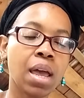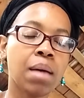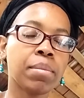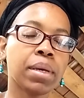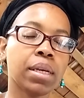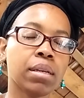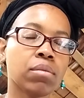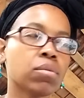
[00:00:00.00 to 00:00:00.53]
I
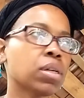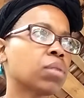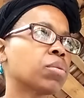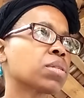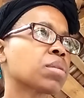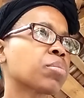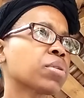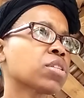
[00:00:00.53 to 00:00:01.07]
mean, wait,
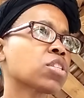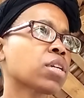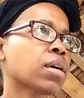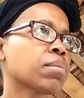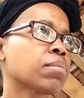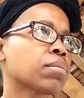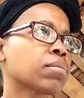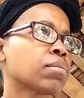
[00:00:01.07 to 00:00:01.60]
was it print shop
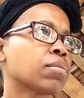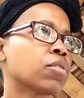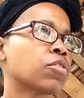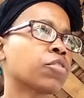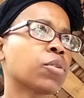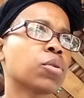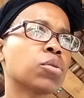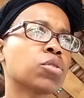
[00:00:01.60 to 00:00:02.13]

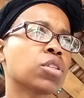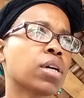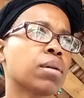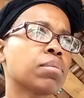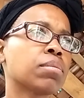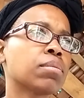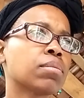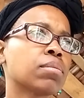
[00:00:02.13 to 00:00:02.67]
or Photoshop?
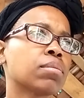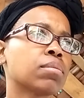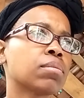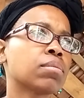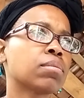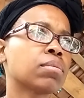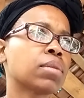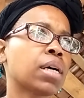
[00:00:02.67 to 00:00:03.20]

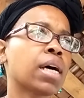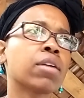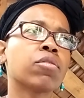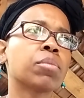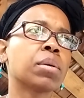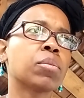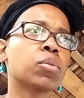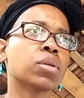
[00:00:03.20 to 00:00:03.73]
I don't
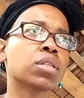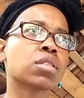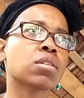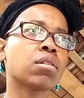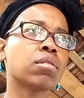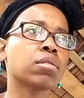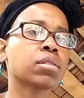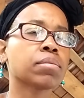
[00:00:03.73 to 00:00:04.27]
remember what it's
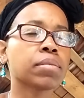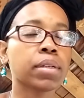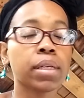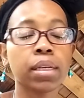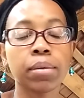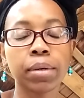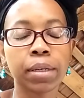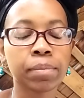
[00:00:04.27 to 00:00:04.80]
called.
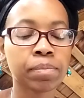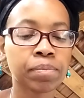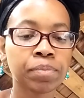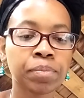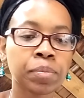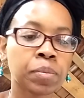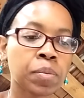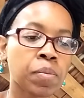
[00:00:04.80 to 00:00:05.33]
Anyway,
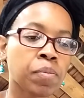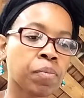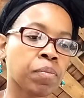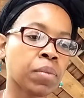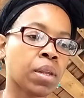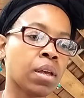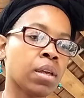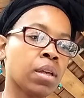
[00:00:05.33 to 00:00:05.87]

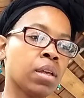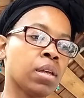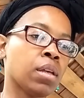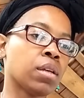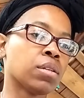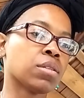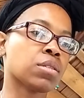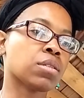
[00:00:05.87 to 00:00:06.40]

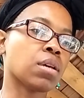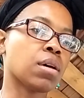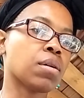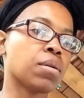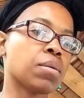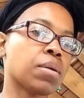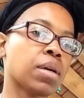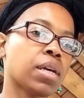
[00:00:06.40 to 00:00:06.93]

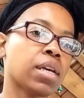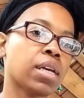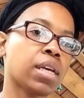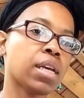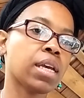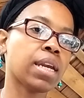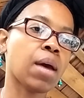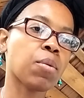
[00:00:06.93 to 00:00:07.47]
so,
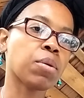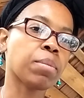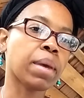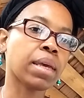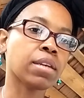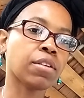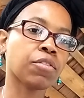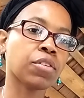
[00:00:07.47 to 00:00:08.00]
and I would
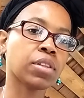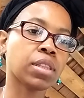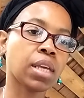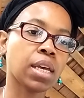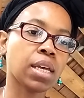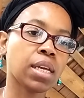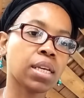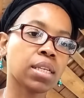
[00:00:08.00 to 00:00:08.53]
make different
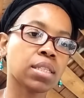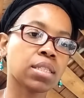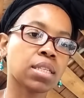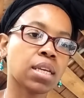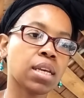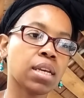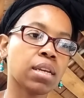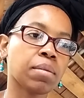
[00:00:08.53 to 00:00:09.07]
things
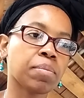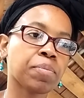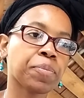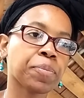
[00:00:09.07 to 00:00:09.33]
and